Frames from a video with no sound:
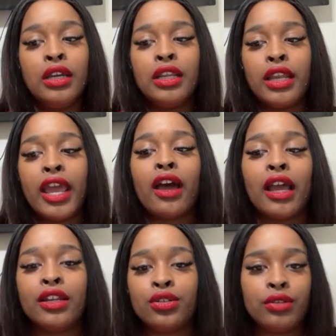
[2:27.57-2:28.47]
Now,
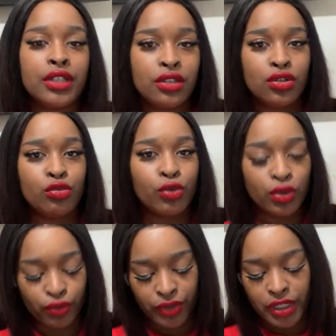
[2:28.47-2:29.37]
I do need to do
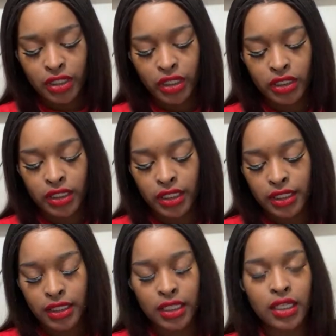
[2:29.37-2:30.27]
more research to
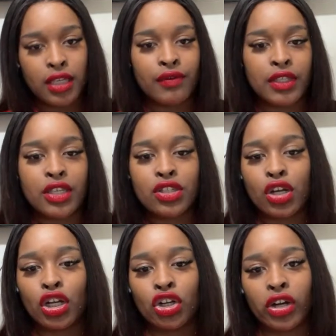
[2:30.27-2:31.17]
see if these
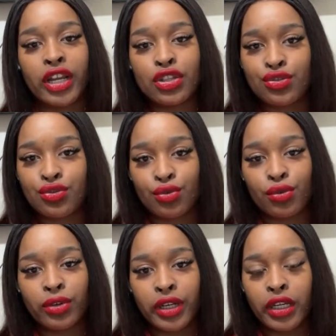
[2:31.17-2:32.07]
are great
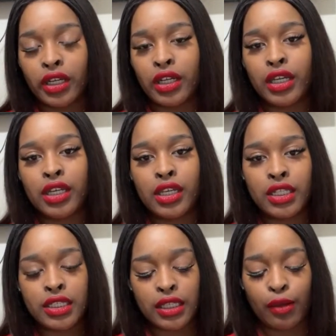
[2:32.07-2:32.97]
storing
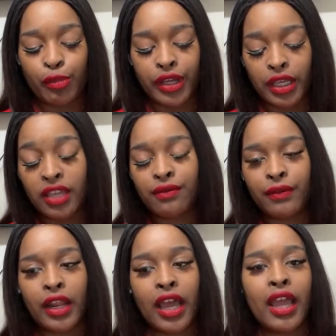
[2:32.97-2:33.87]
onions, but if
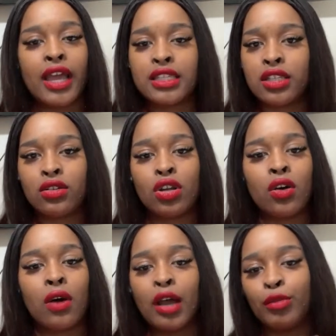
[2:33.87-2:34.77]
not, I still
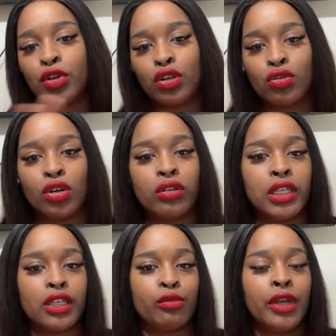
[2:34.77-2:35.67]
know I'm going to grow
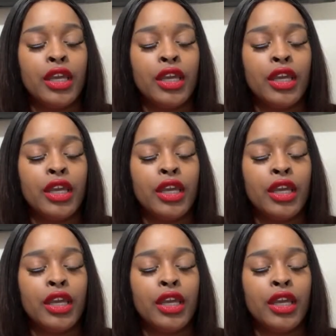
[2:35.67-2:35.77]
them.